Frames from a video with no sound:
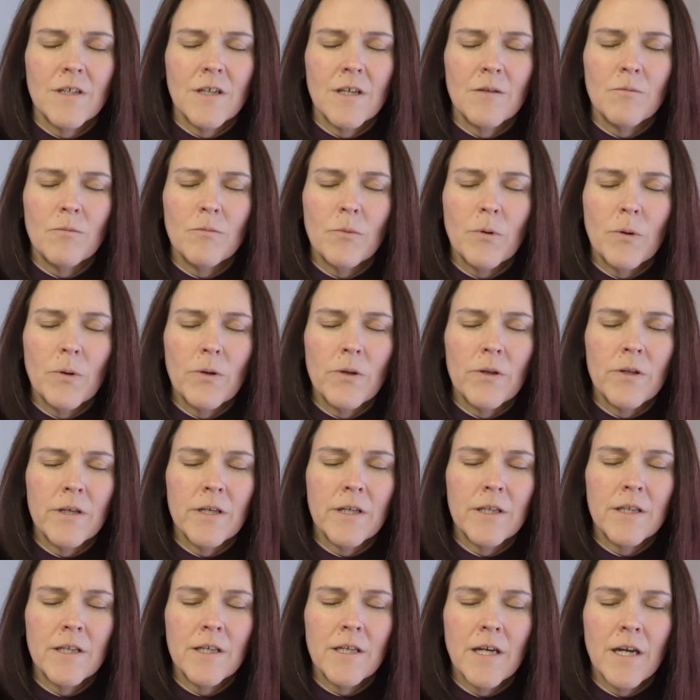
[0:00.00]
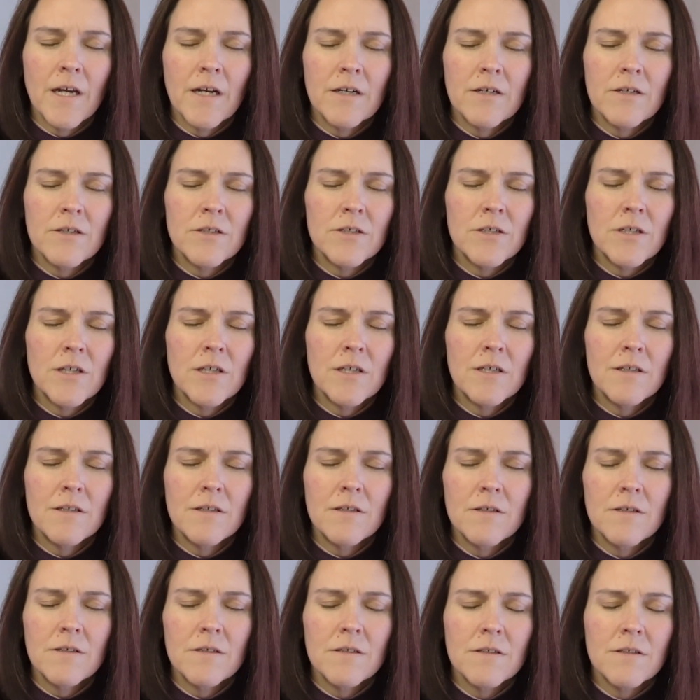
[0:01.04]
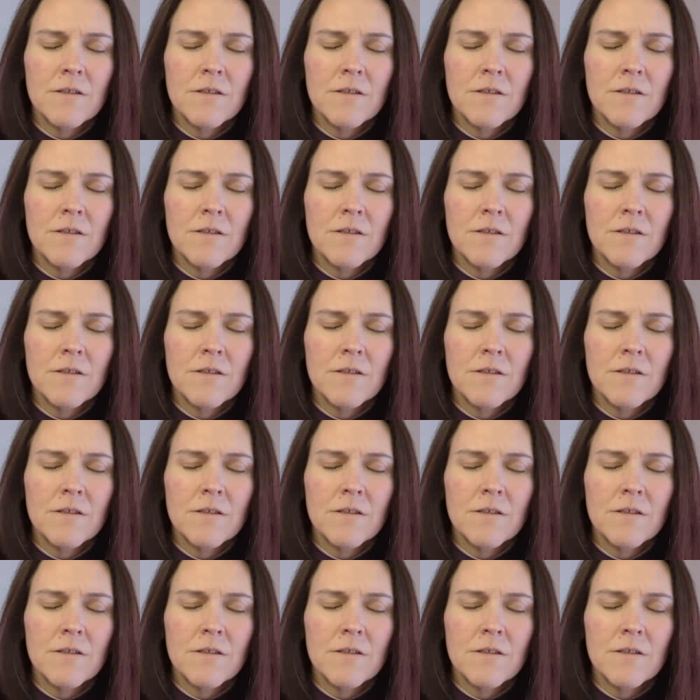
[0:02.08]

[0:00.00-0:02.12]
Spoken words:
And pulling the energies